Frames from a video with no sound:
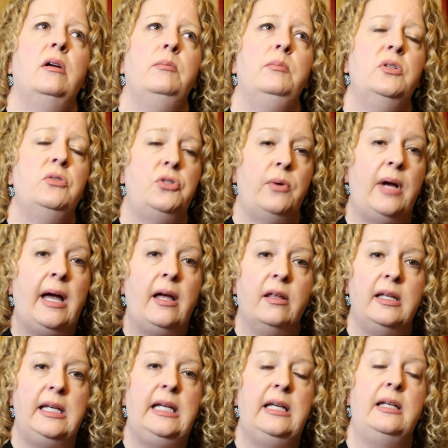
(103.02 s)

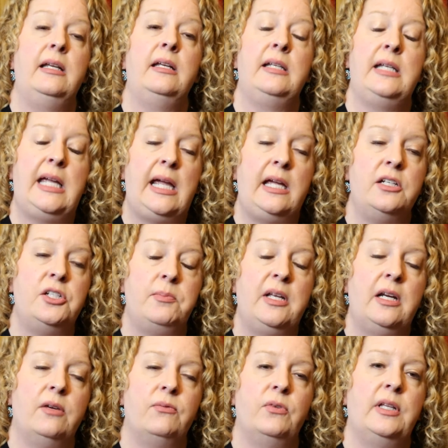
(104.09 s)
mutuality and
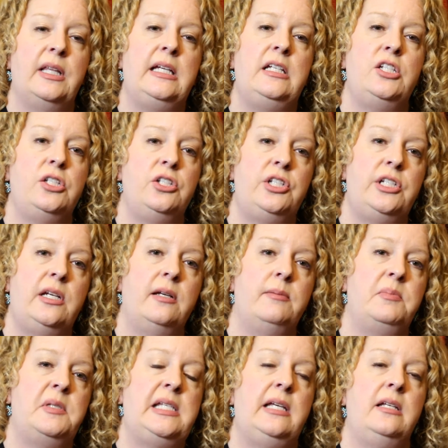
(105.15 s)
engagement of
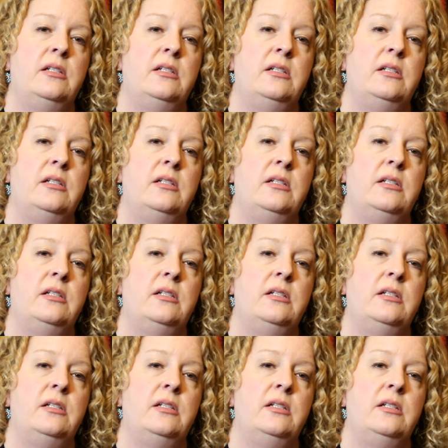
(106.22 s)
relationships,